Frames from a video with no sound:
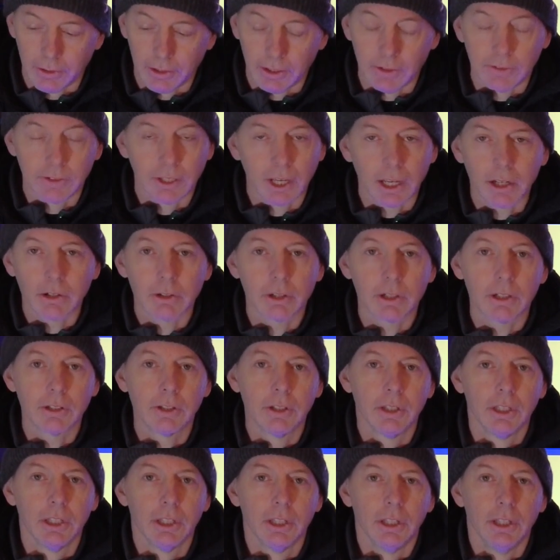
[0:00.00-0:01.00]
The Integra,
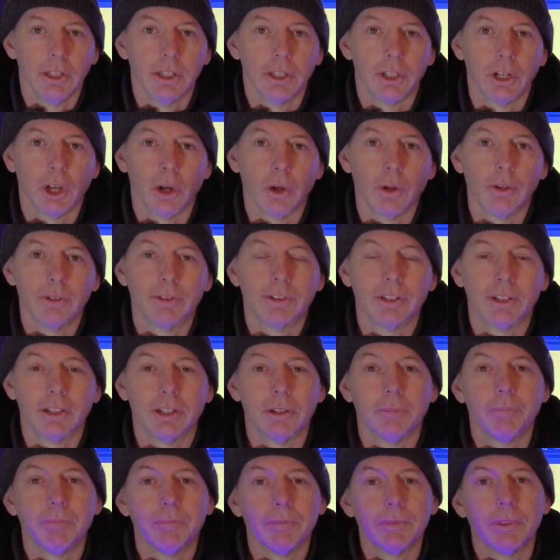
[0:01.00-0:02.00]
you know,
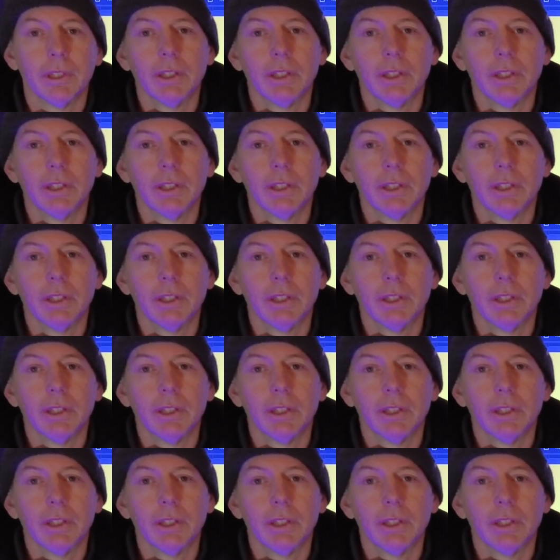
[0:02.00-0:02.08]
to